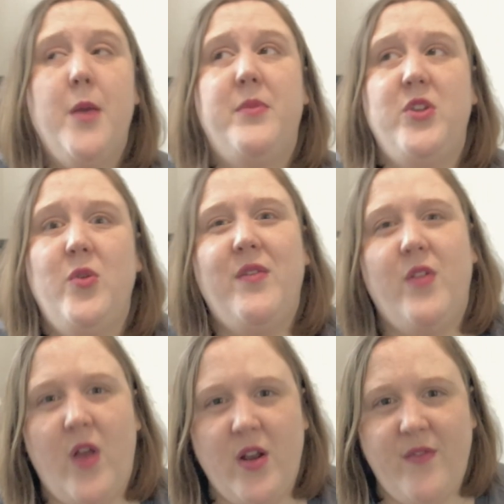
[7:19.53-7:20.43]
but you have a
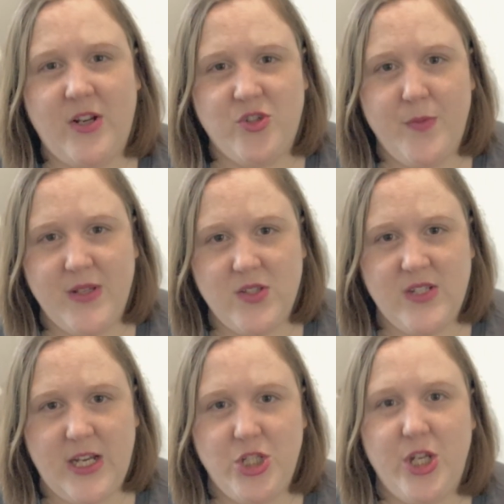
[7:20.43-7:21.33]
lot of extra muscle
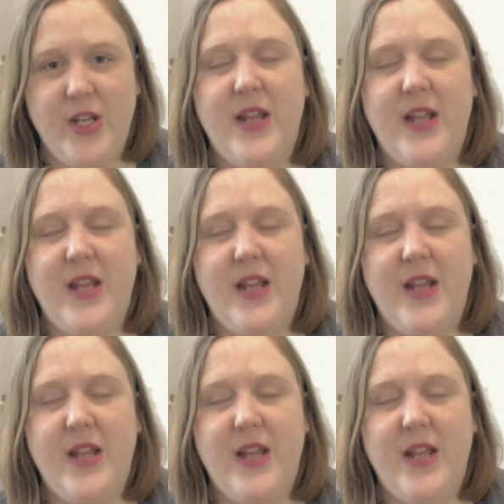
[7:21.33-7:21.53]
tension,